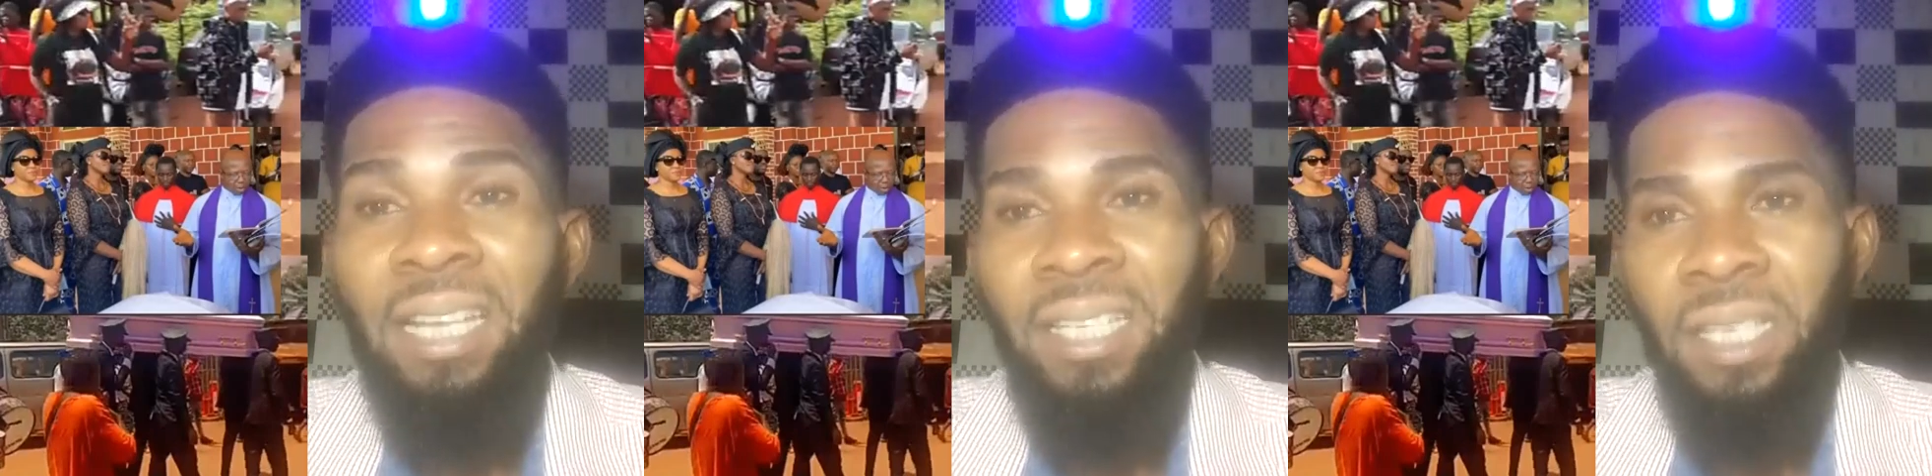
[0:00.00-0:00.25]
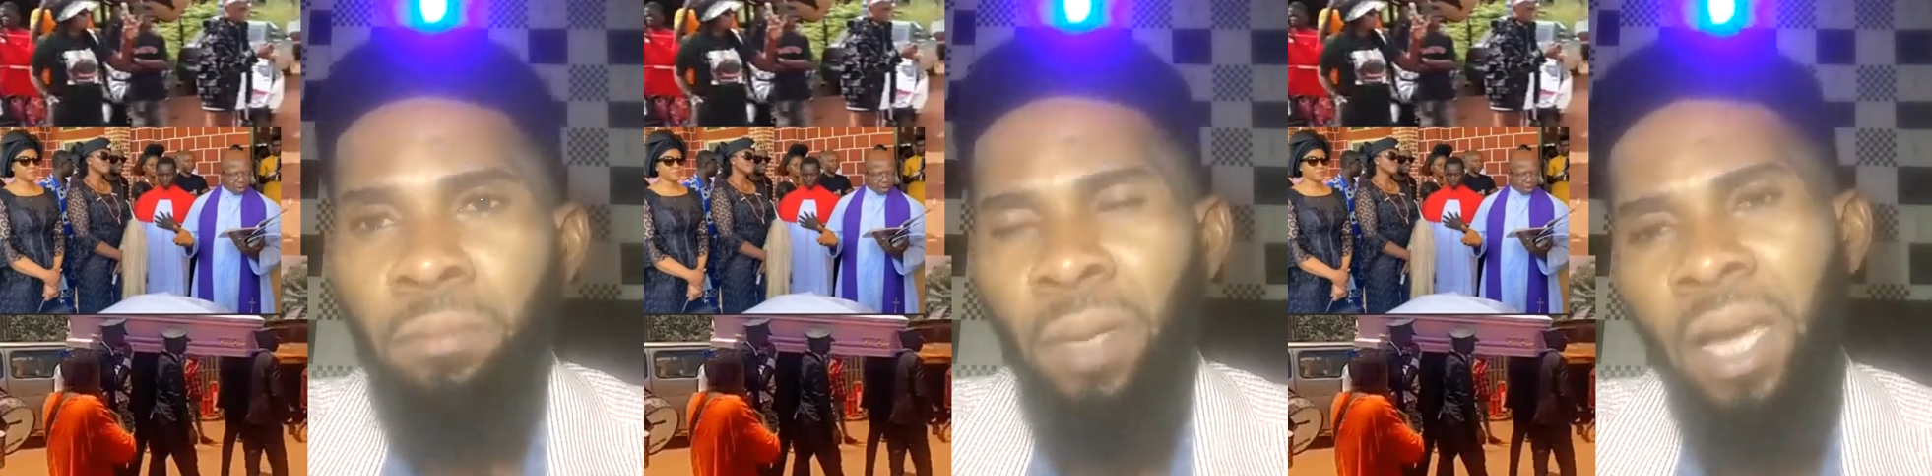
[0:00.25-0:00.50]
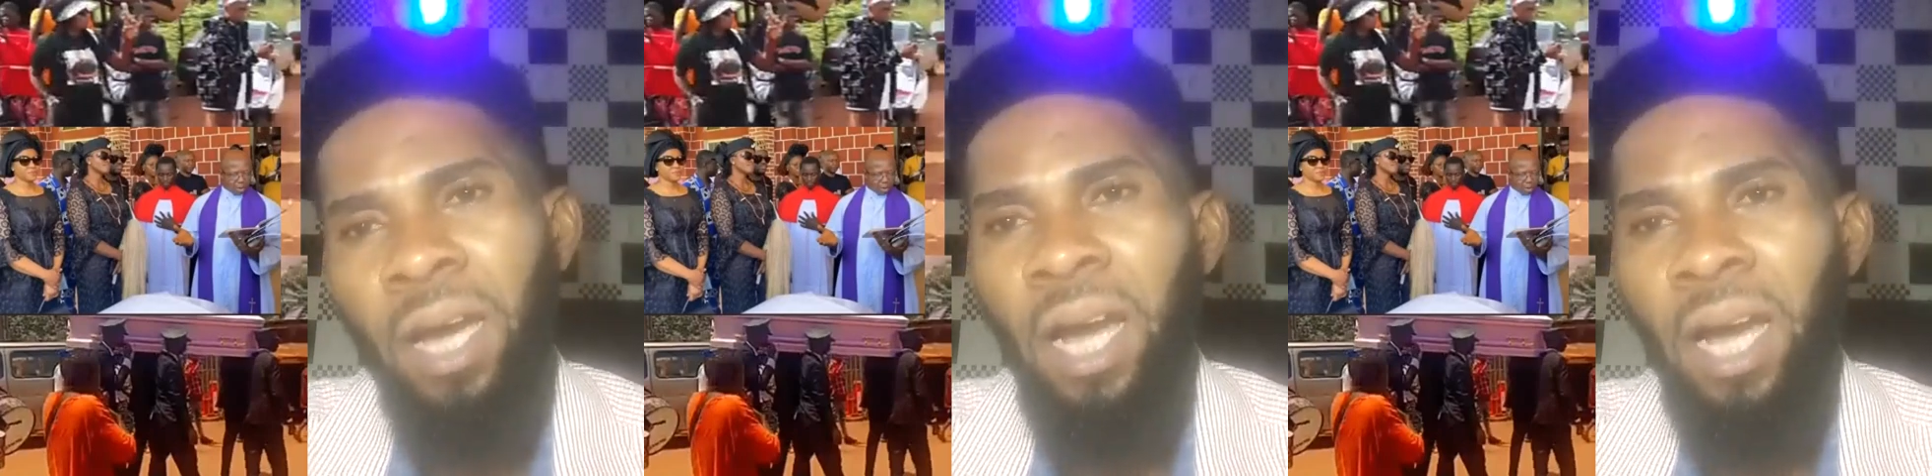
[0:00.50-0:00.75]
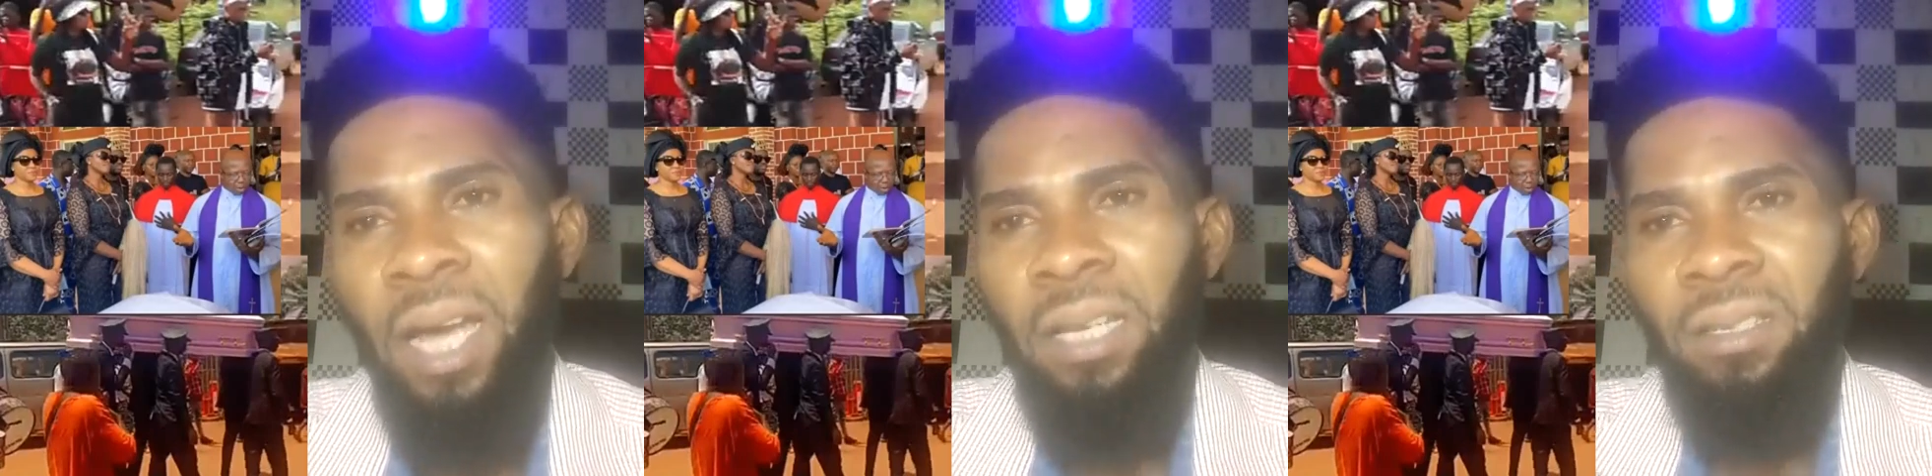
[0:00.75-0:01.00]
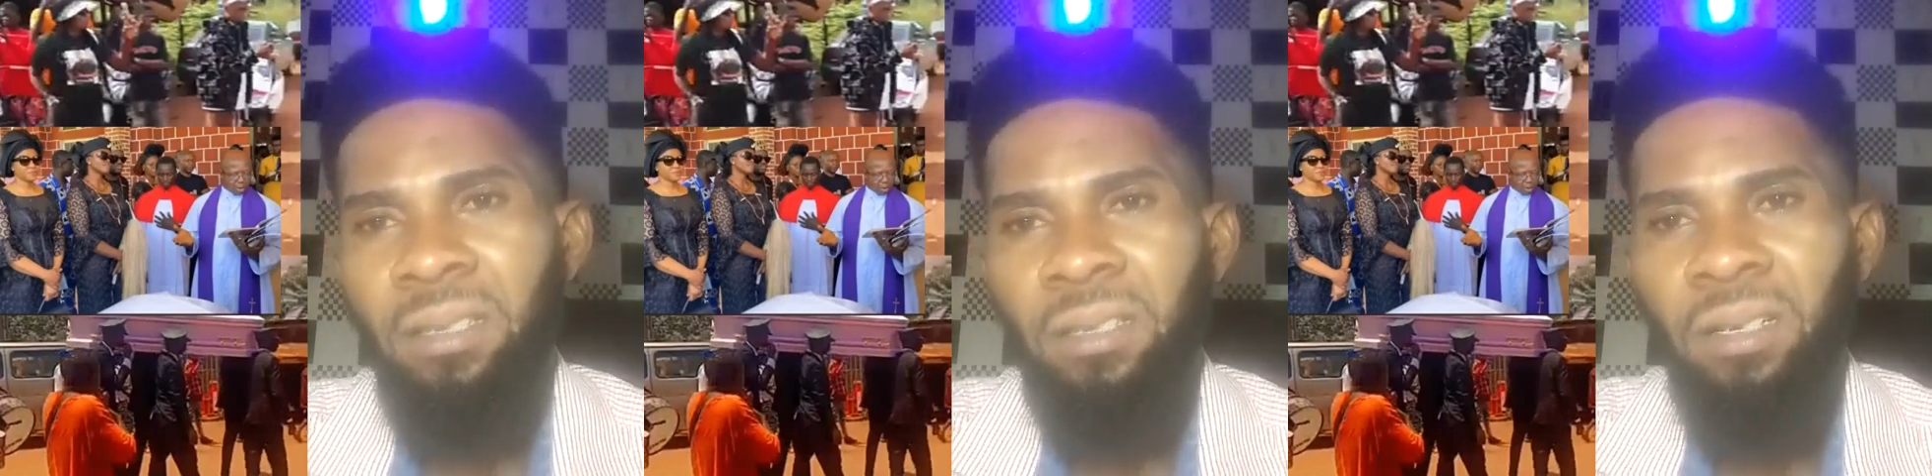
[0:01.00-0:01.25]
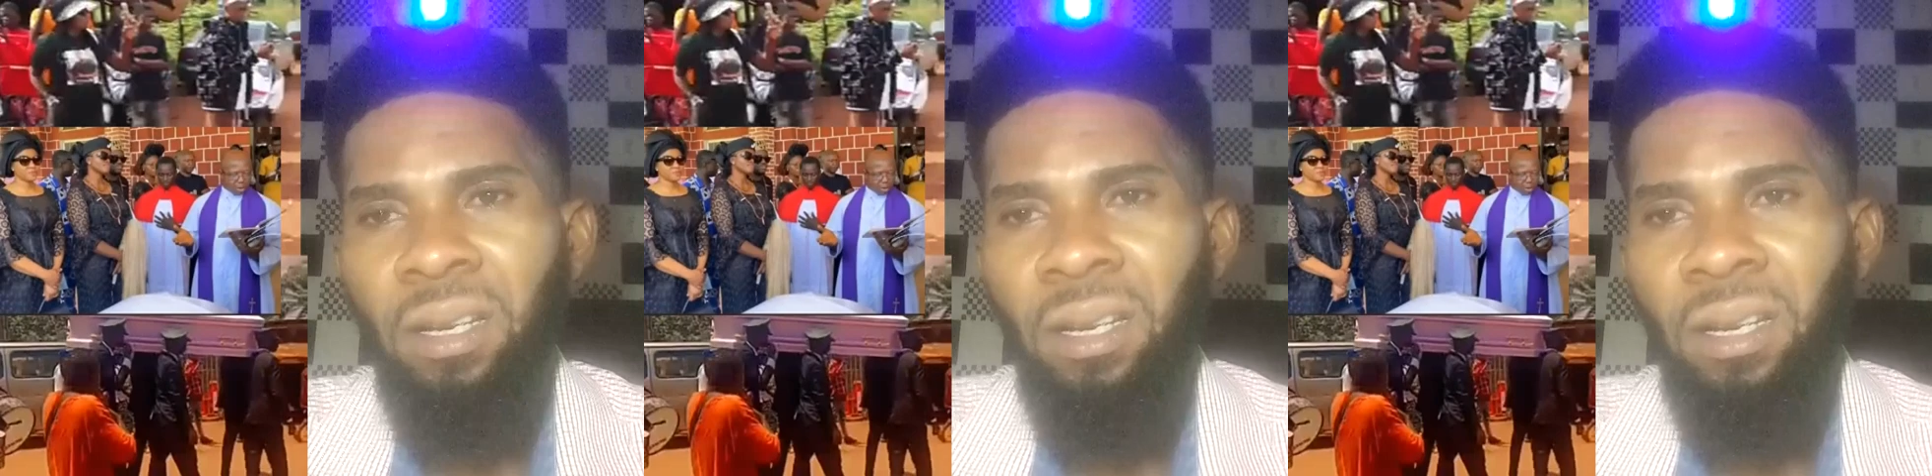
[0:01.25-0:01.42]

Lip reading: I was like, this is,